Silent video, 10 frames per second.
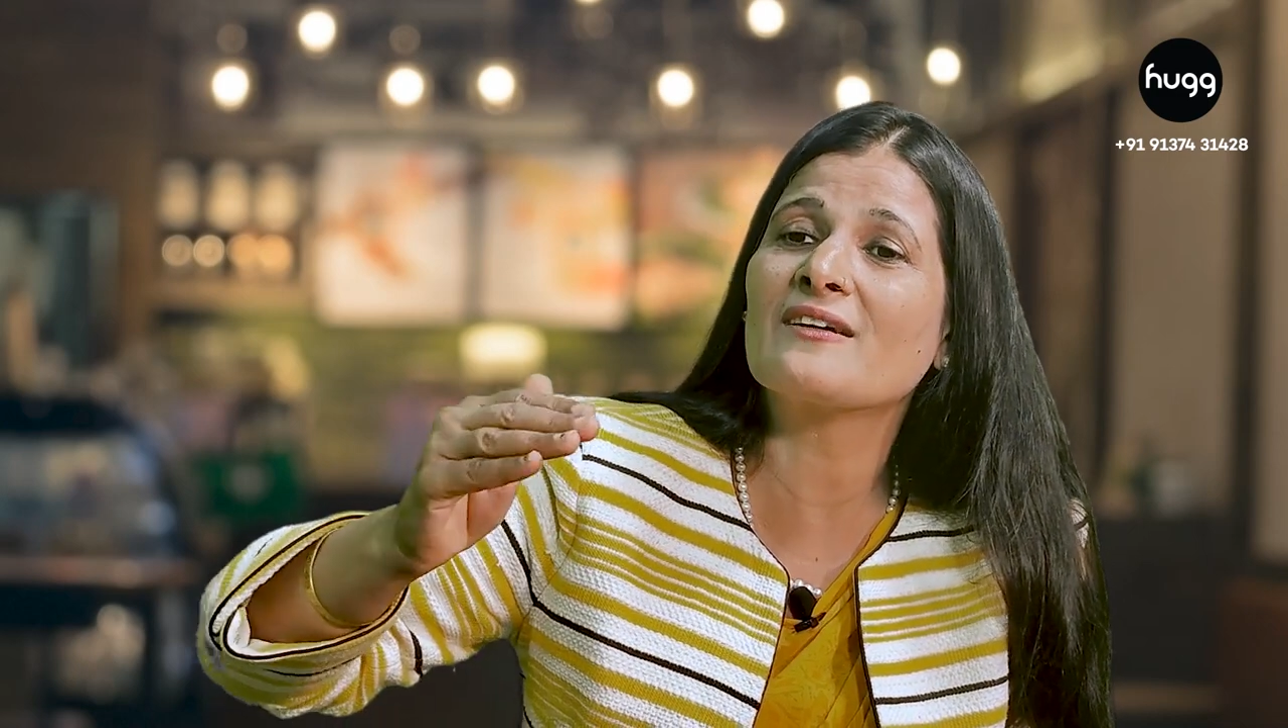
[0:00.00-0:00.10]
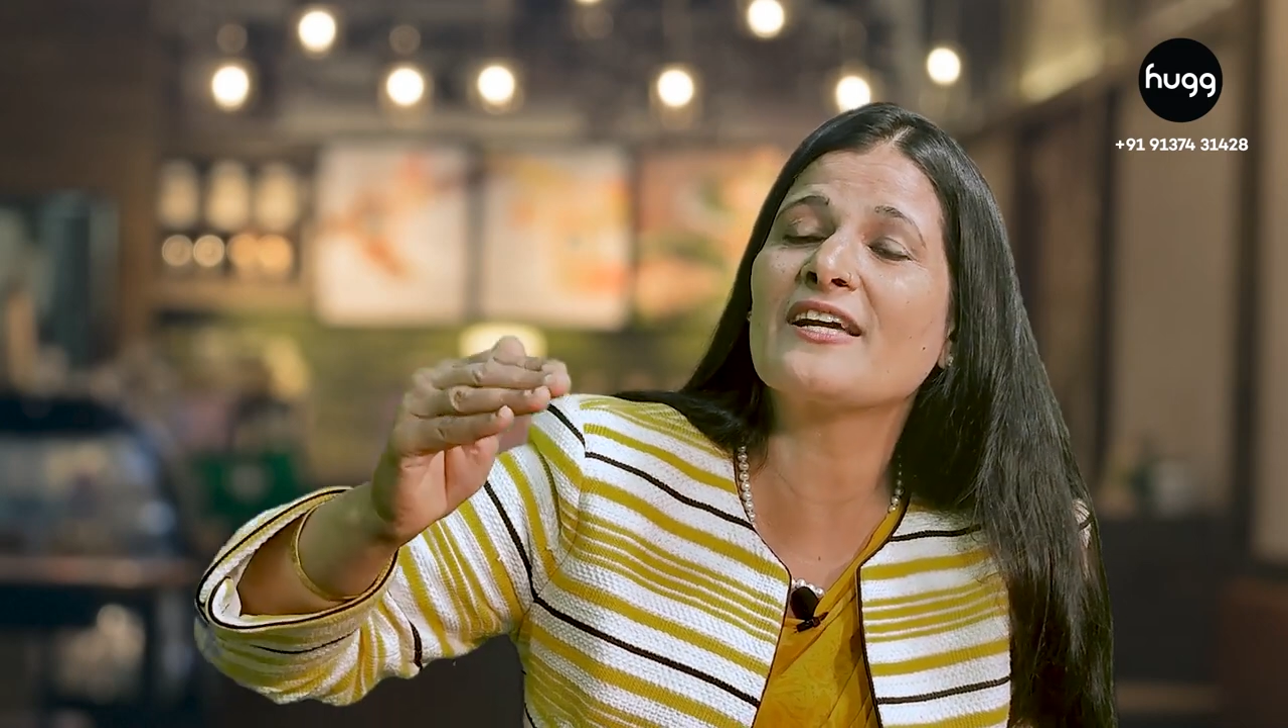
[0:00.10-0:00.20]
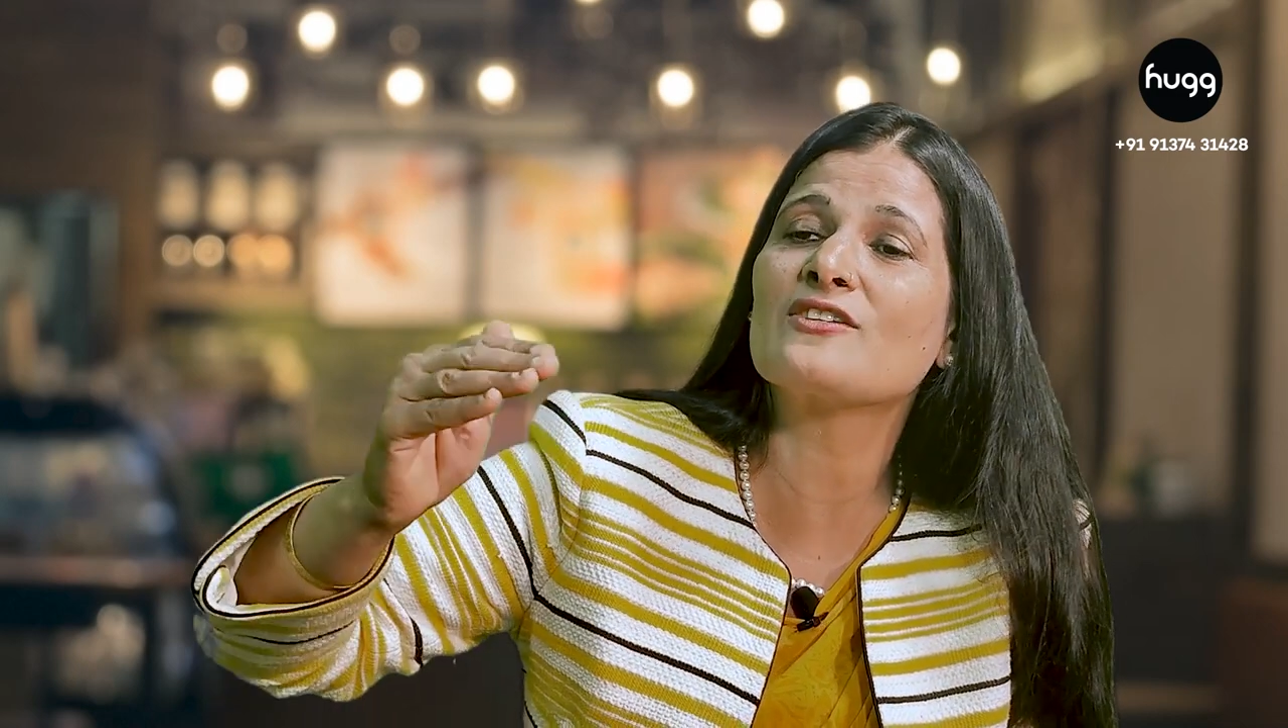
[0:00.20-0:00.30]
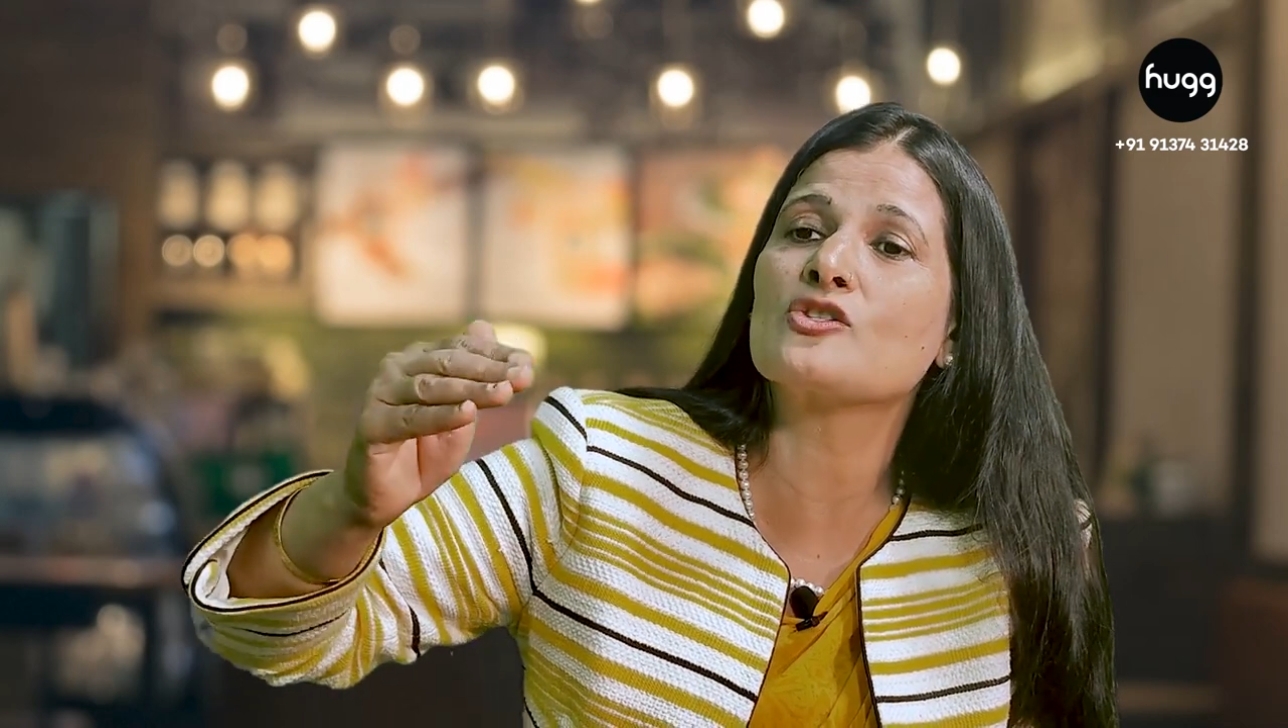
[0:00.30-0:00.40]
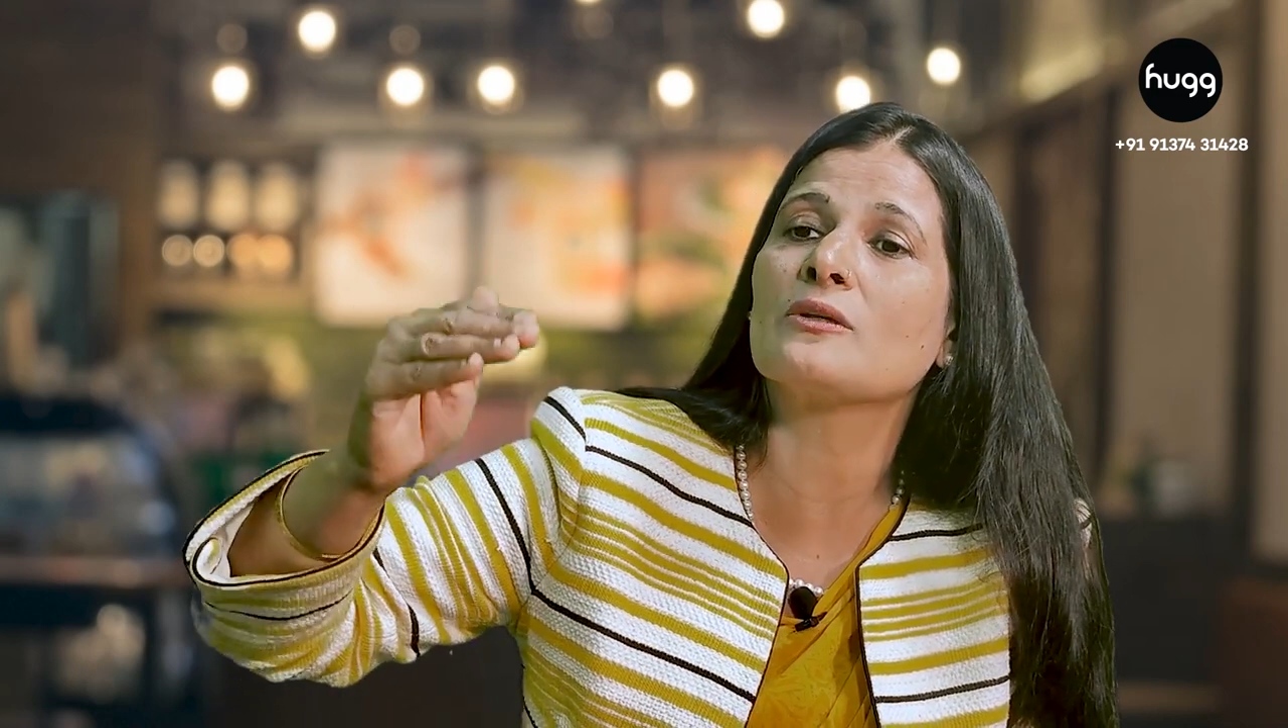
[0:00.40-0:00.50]

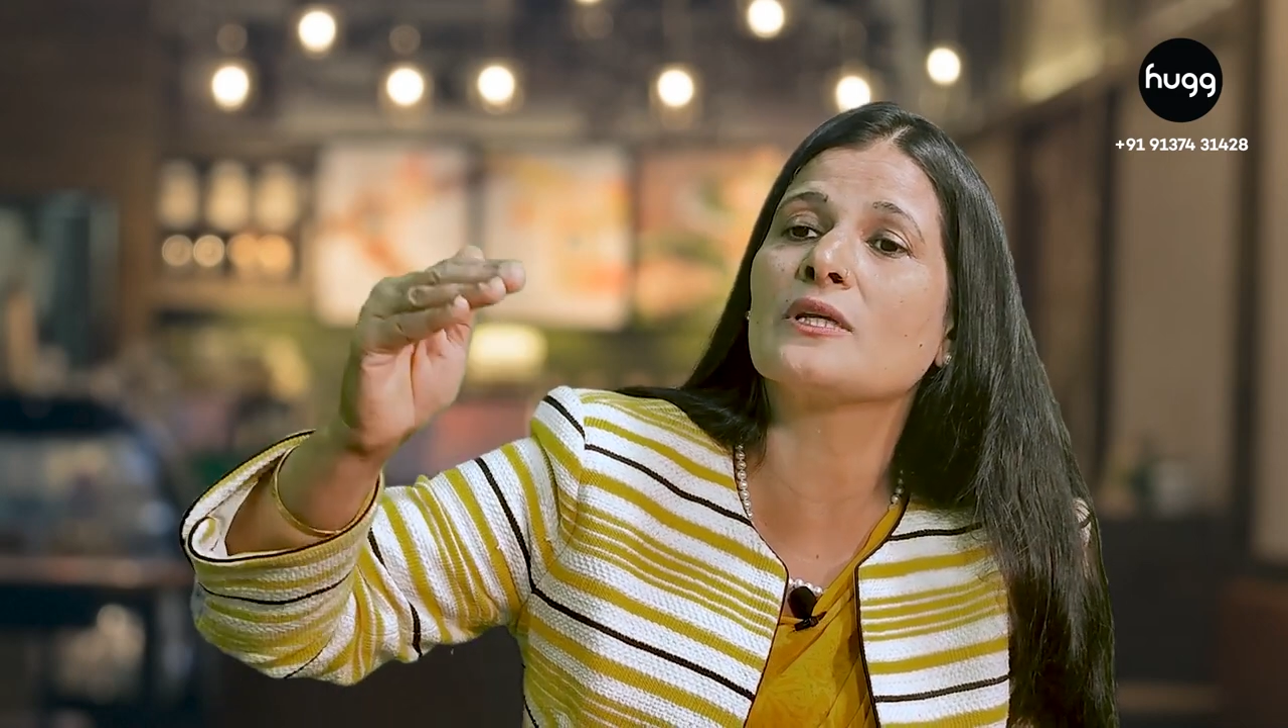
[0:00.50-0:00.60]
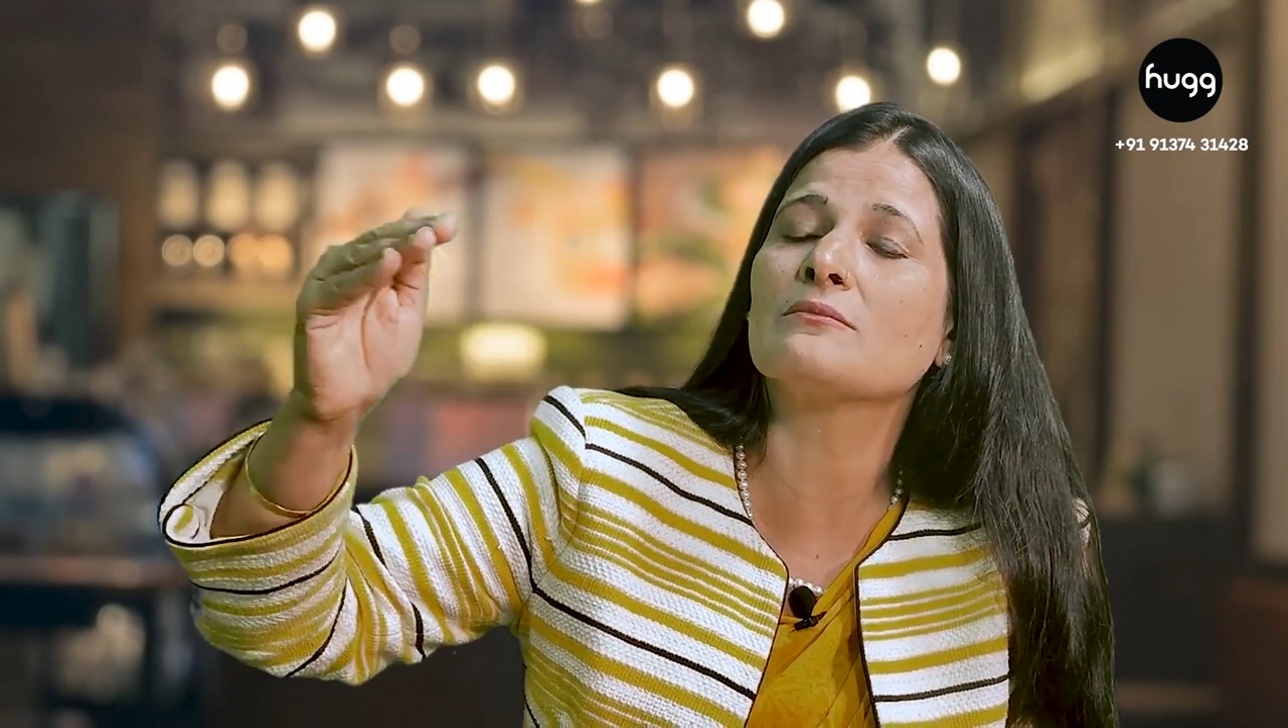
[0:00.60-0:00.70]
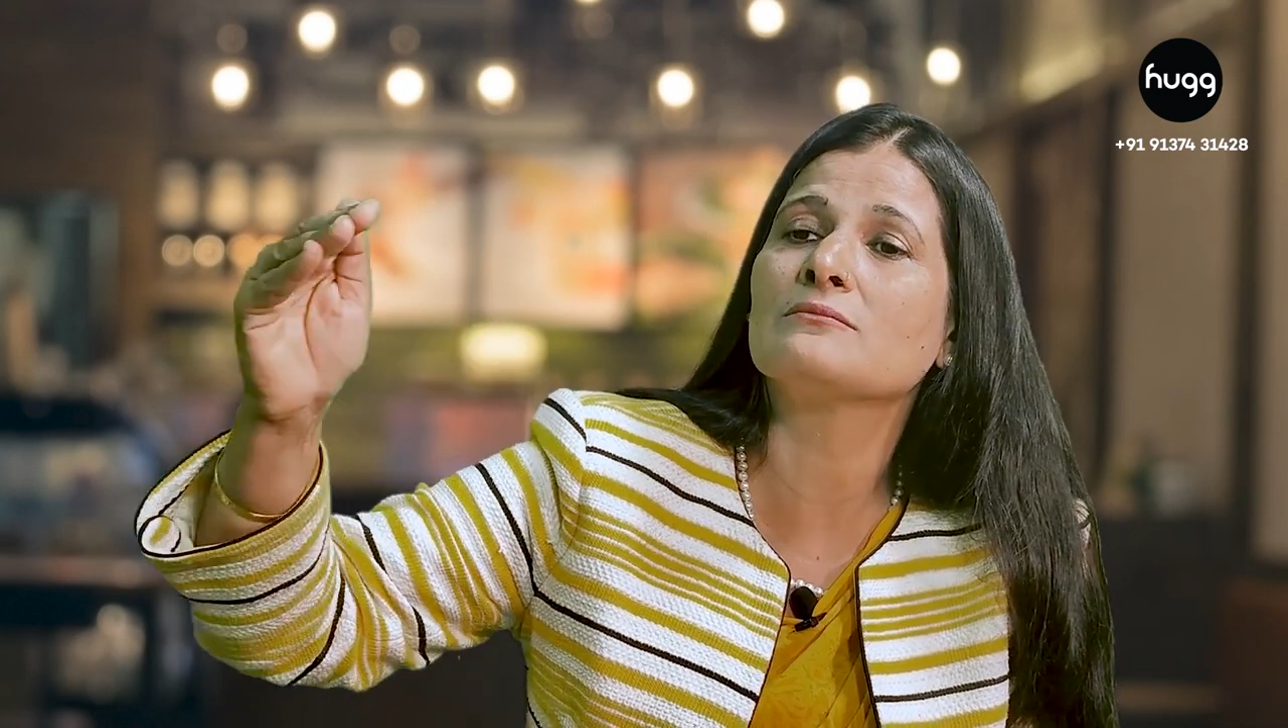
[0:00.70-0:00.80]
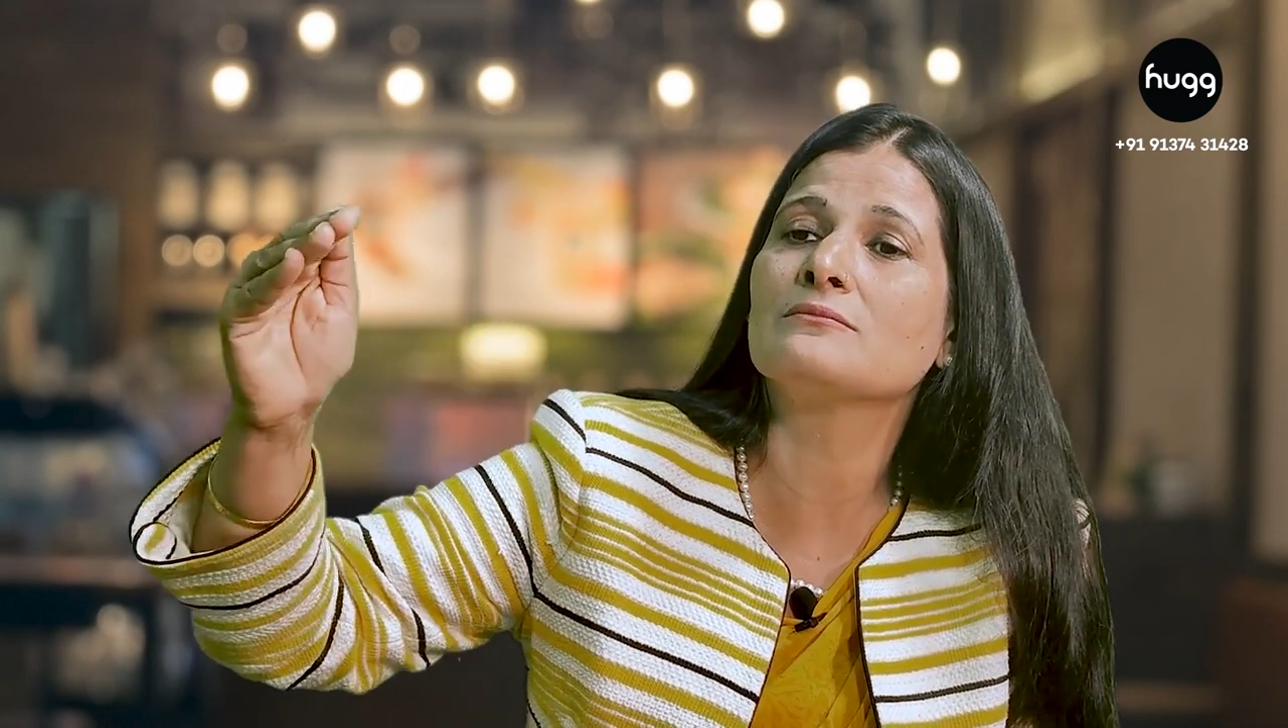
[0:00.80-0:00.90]
gradually.